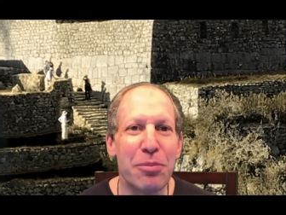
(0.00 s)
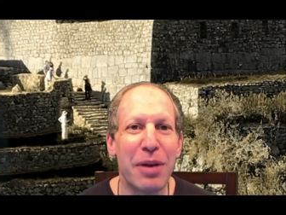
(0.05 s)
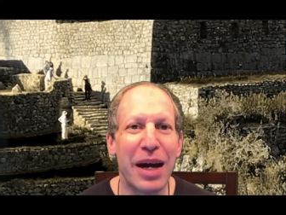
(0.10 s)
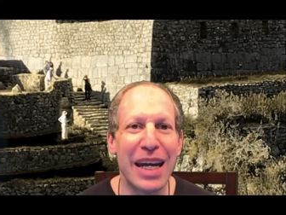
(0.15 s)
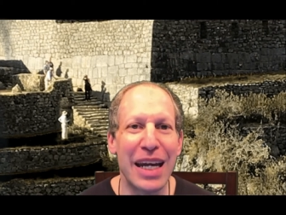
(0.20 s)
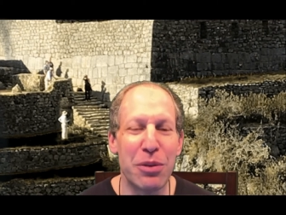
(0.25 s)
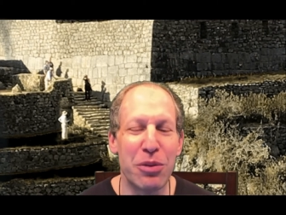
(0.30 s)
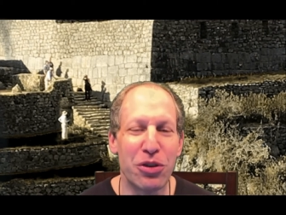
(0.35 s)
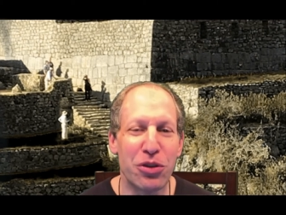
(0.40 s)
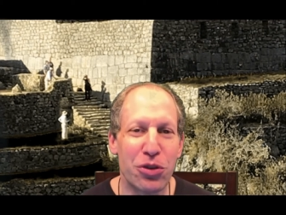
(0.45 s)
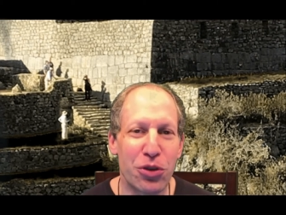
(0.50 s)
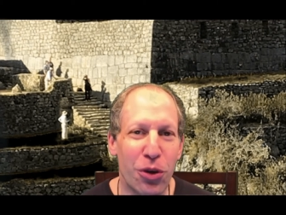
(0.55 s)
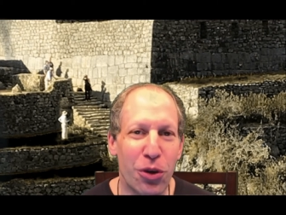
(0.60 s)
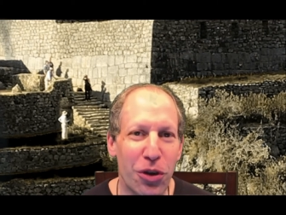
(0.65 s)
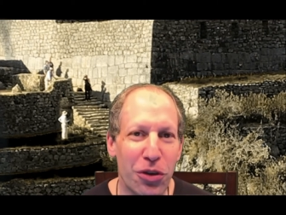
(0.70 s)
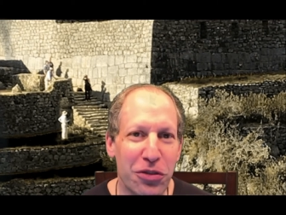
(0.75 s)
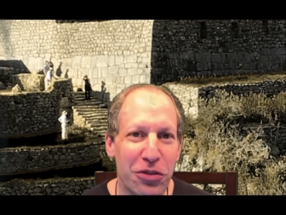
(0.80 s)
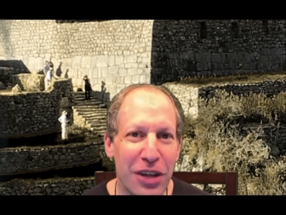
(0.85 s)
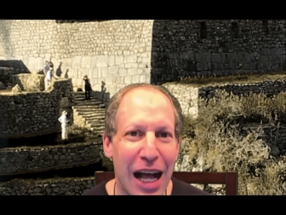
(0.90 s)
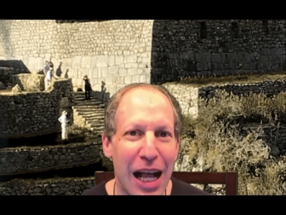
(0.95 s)
My name is
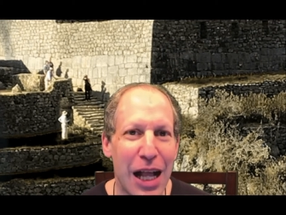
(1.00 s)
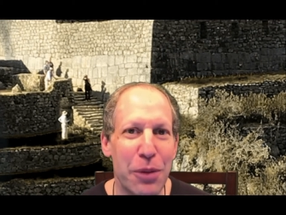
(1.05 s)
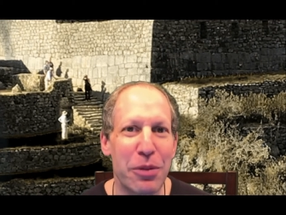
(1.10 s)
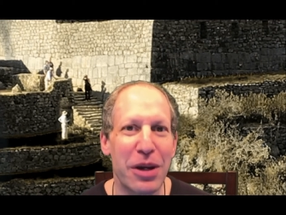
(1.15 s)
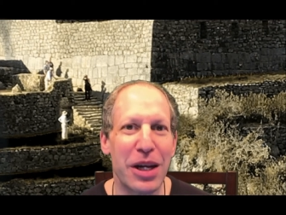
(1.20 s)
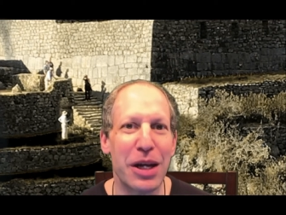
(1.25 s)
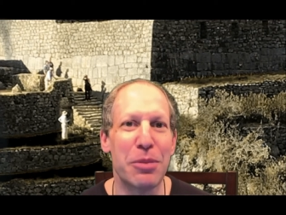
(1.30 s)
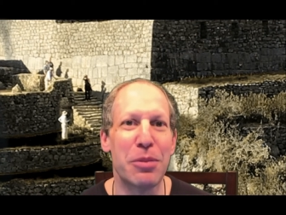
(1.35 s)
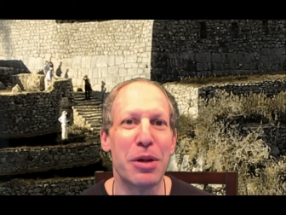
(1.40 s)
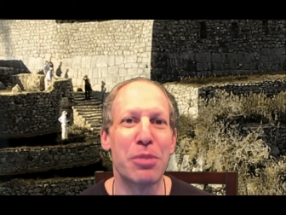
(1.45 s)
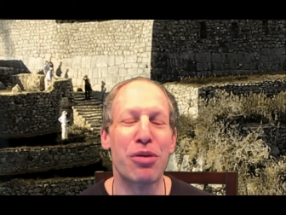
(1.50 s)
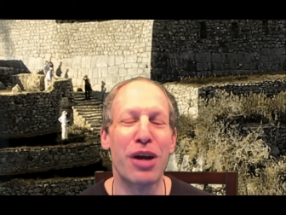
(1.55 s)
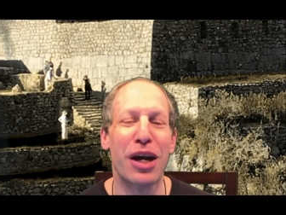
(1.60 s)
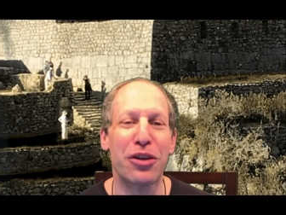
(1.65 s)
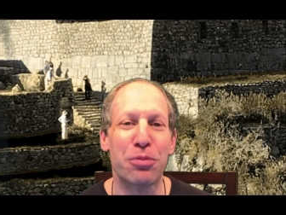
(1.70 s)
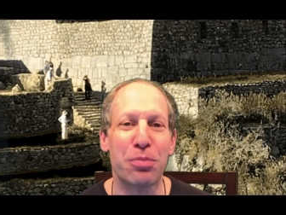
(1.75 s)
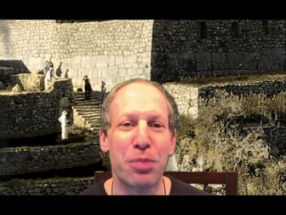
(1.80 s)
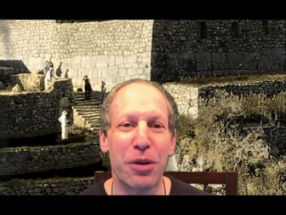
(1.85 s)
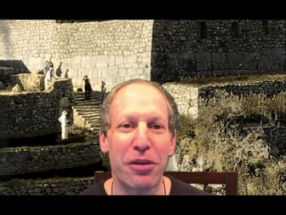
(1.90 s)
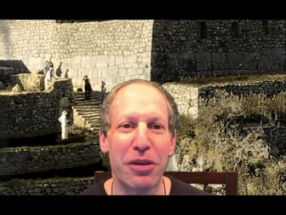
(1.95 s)
Joel Salomon. I'm a
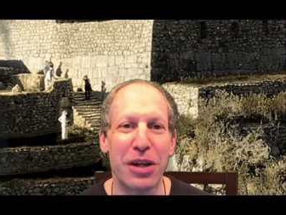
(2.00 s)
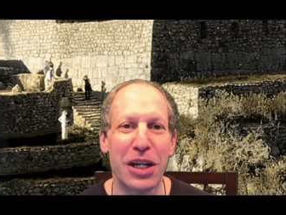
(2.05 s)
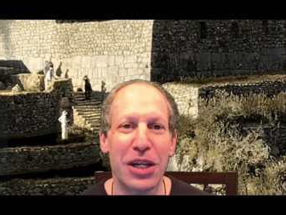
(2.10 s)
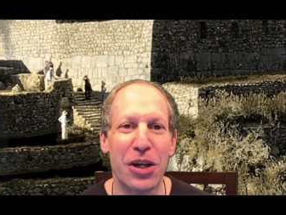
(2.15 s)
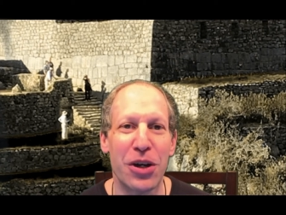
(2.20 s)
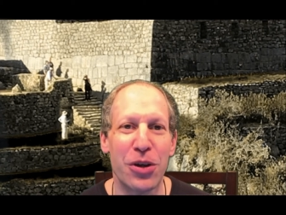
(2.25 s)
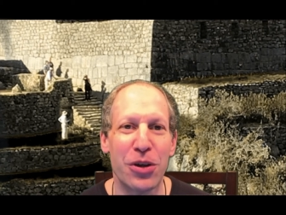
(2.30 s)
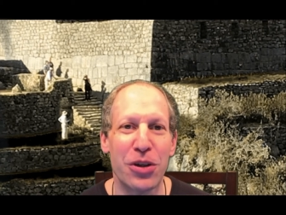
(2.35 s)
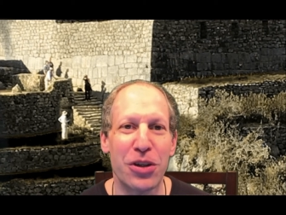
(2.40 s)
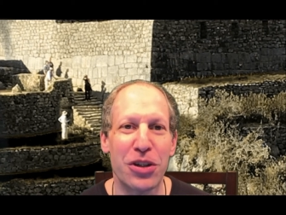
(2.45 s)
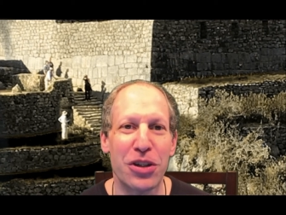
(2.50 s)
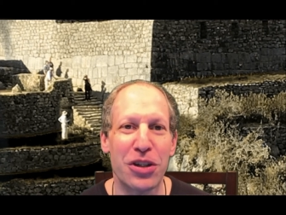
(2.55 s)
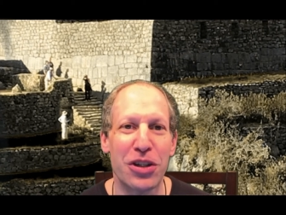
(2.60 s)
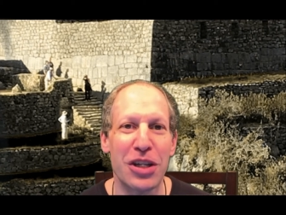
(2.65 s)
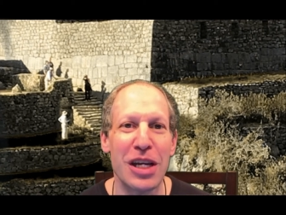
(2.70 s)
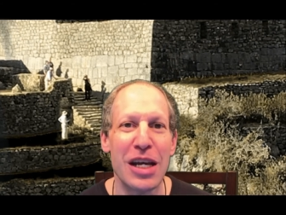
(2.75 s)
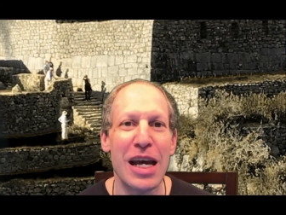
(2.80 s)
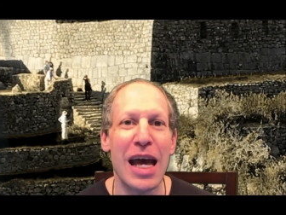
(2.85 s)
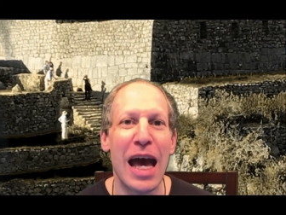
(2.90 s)
prosperity coach,